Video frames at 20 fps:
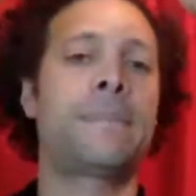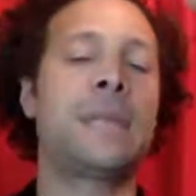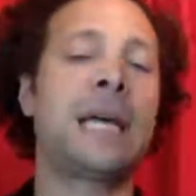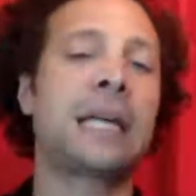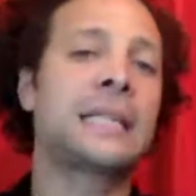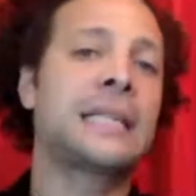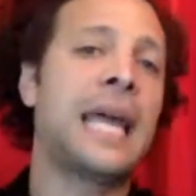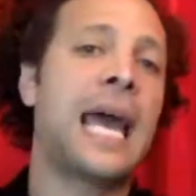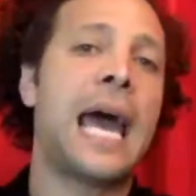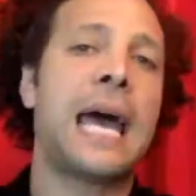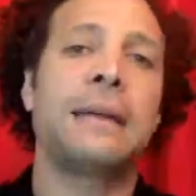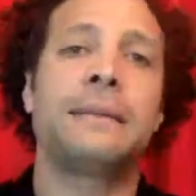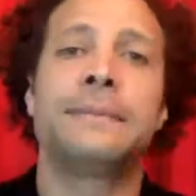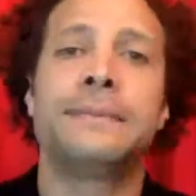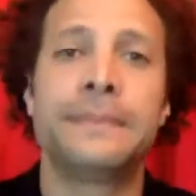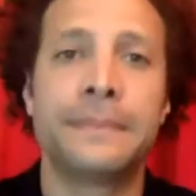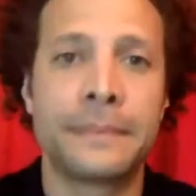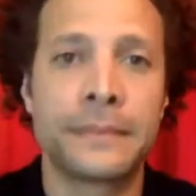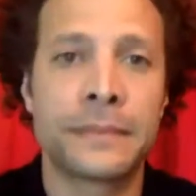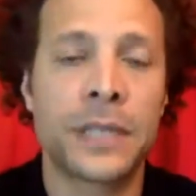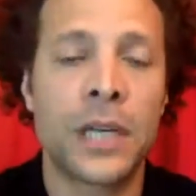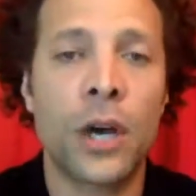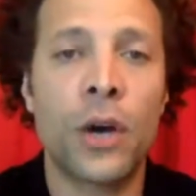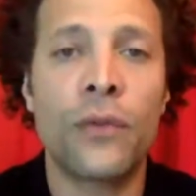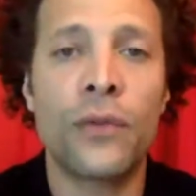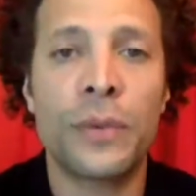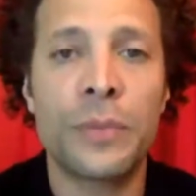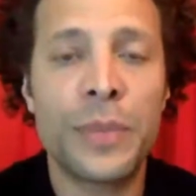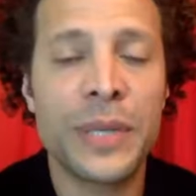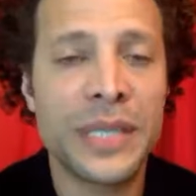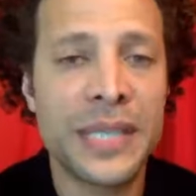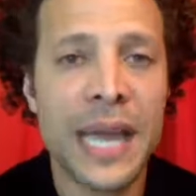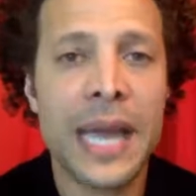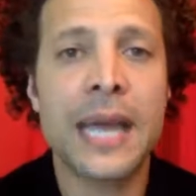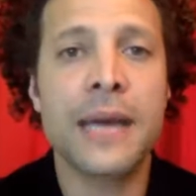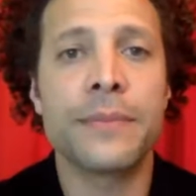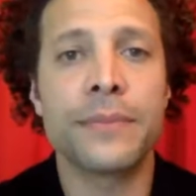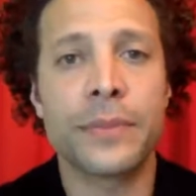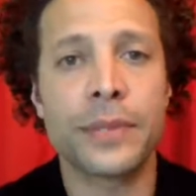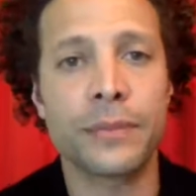Like that. COVID be
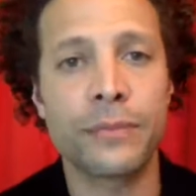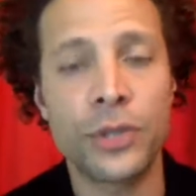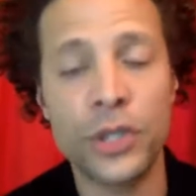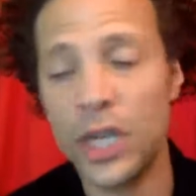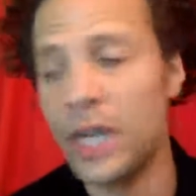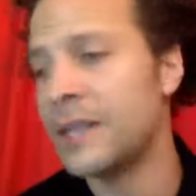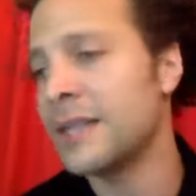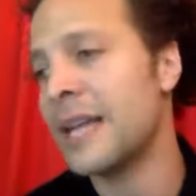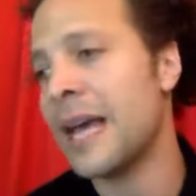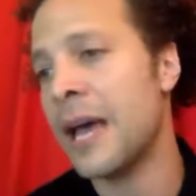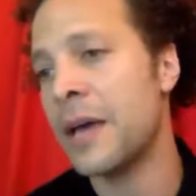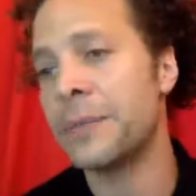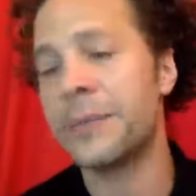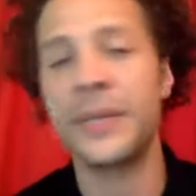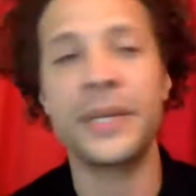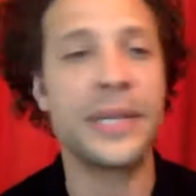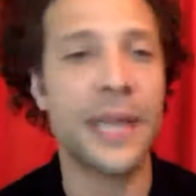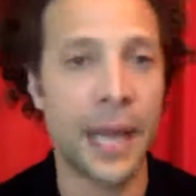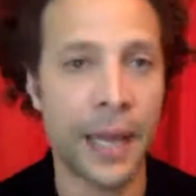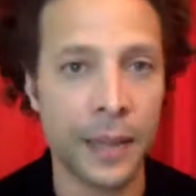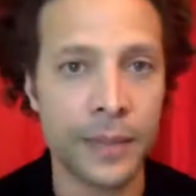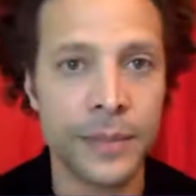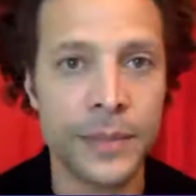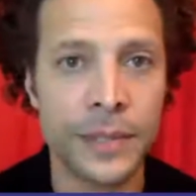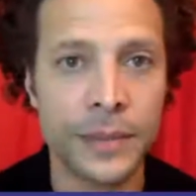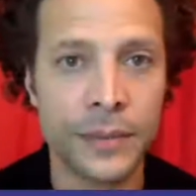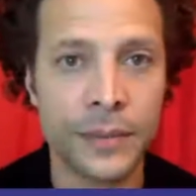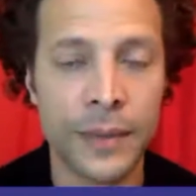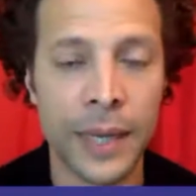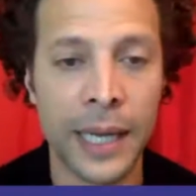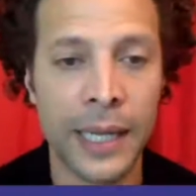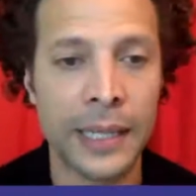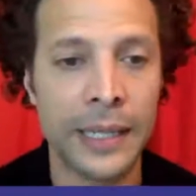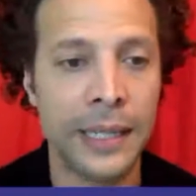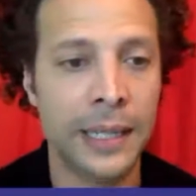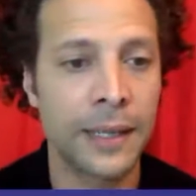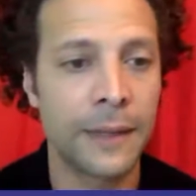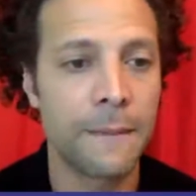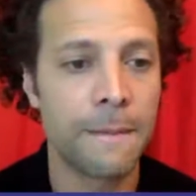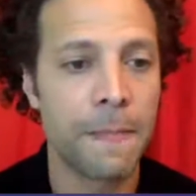damned. Shutdown be damned. Right?